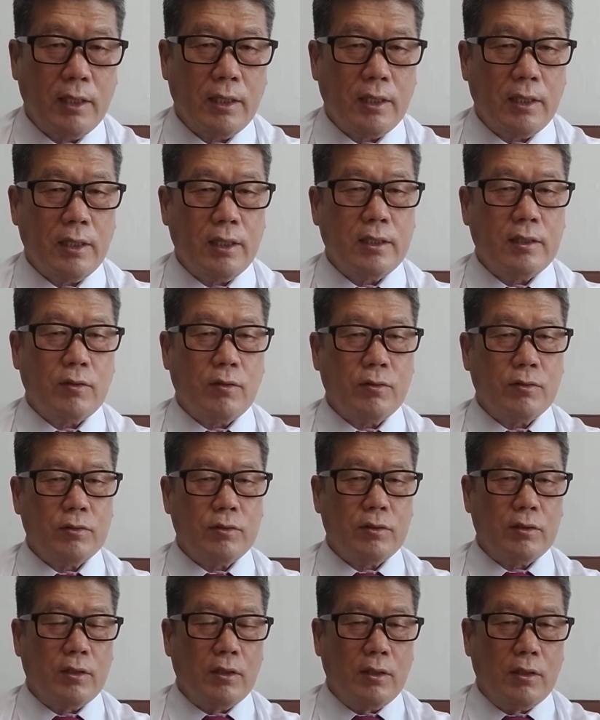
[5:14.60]
and
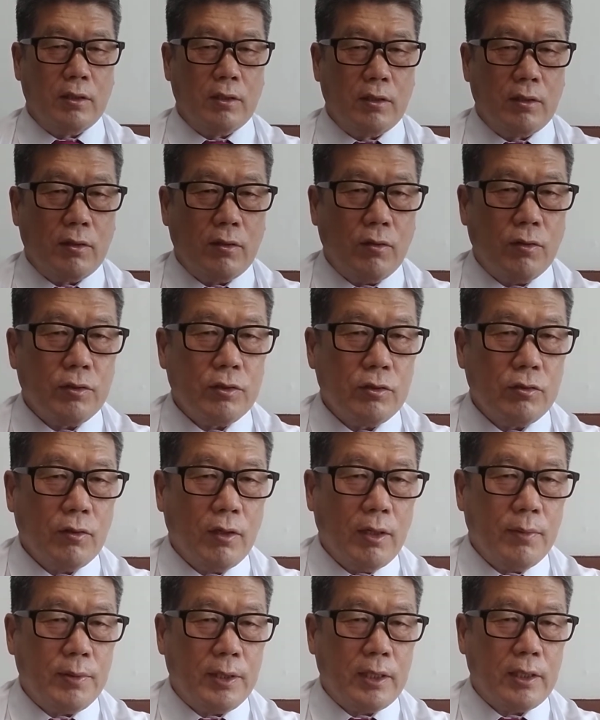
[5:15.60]

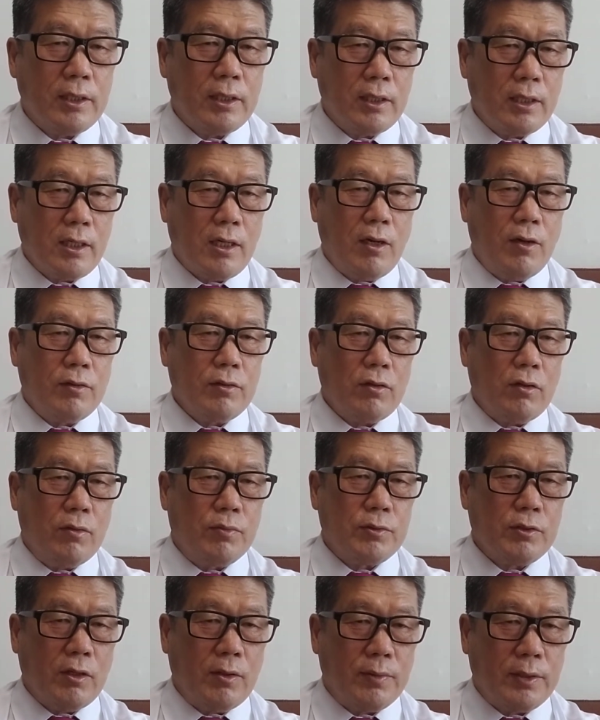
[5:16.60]
onshore banking account,
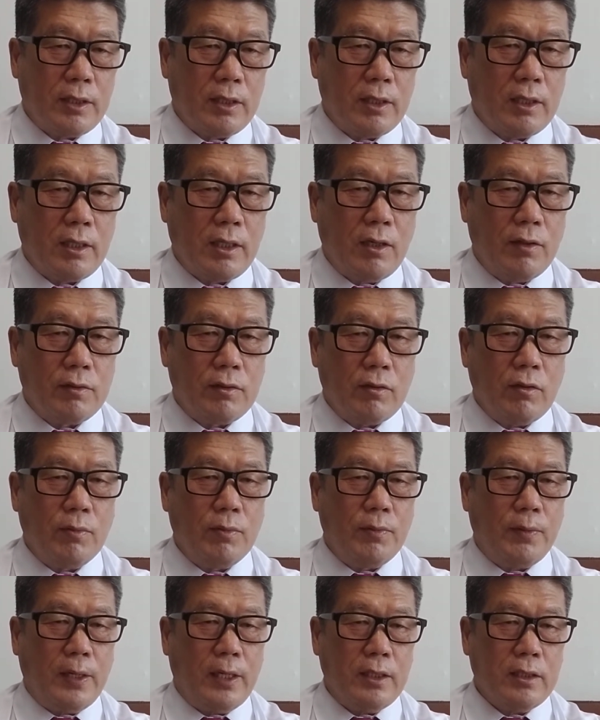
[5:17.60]
offshore banking account,
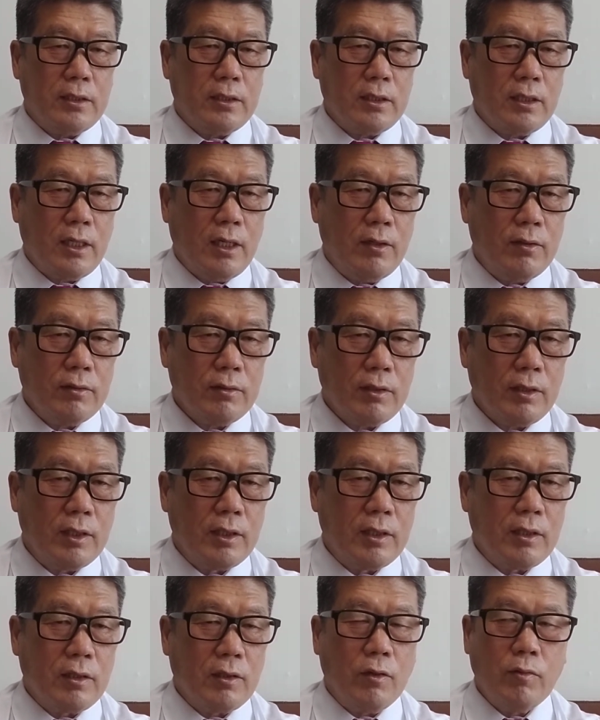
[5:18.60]
off-balance account
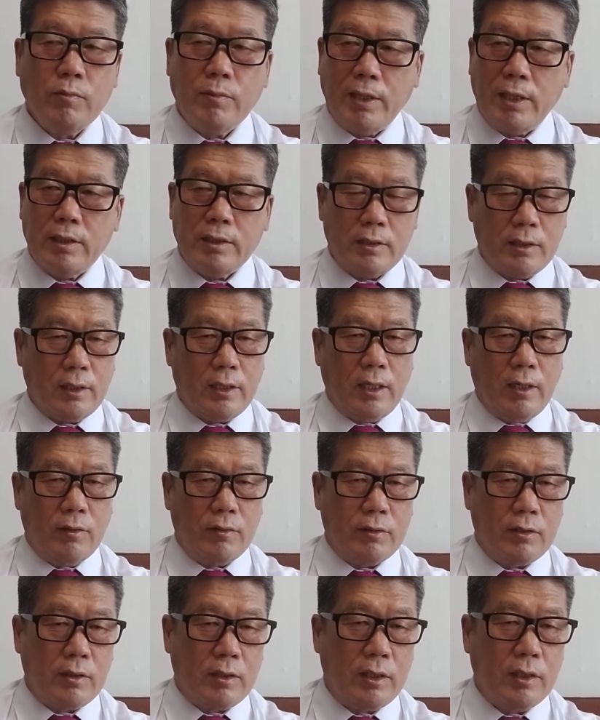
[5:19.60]
and on-balance
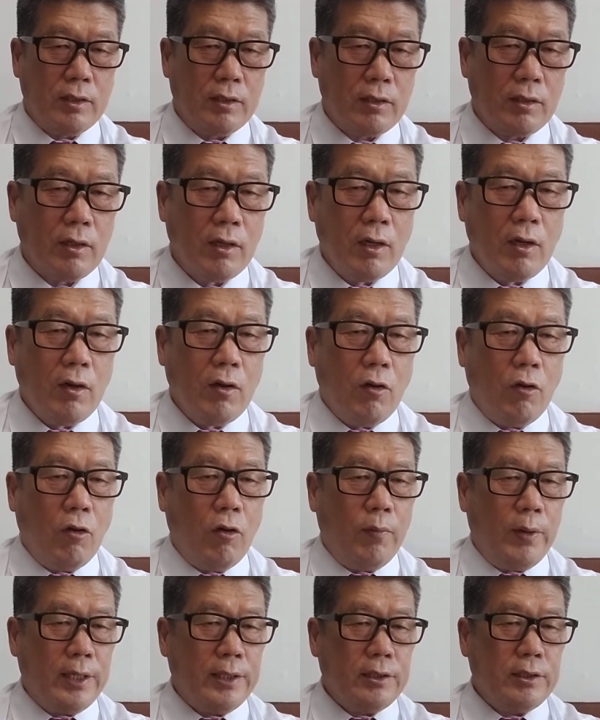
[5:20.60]
account, and
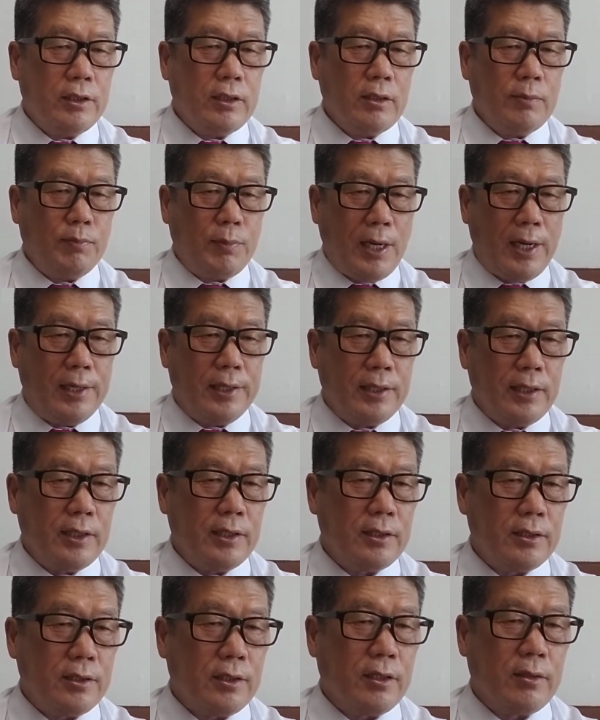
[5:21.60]
overseas
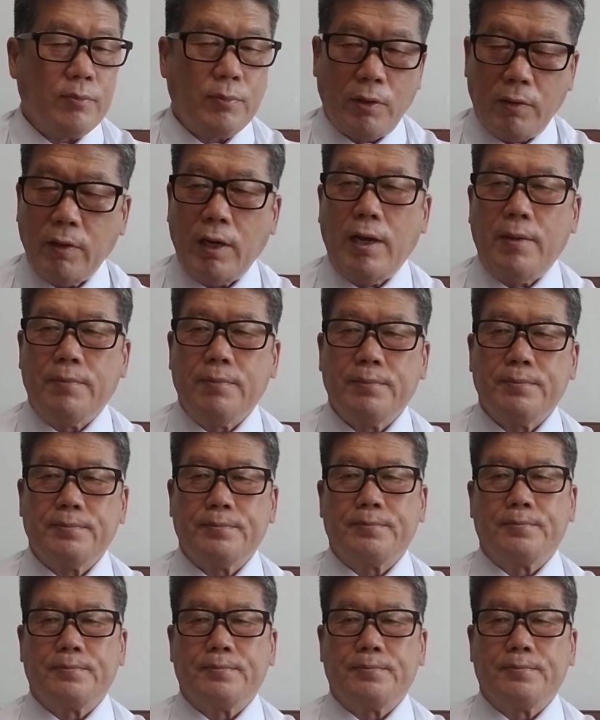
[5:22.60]
financing program.